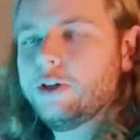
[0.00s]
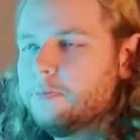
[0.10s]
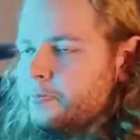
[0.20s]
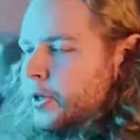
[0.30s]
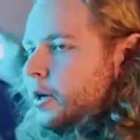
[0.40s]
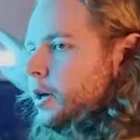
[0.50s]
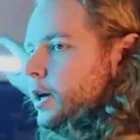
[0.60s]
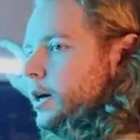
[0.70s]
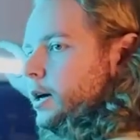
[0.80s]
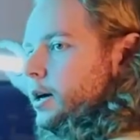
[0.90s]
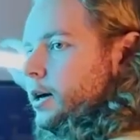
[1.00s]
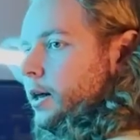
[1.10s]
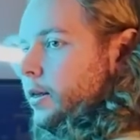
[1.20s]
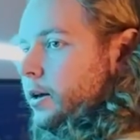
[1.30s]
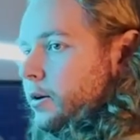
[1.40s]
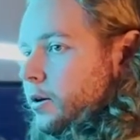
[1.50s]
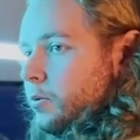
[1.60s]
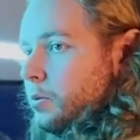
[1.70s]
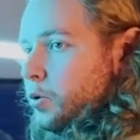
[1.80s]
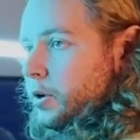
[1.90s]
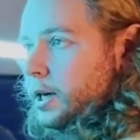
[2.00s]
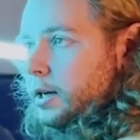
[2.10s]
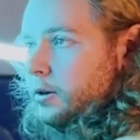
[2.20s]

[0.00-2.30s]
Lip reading: edge. And then one more again,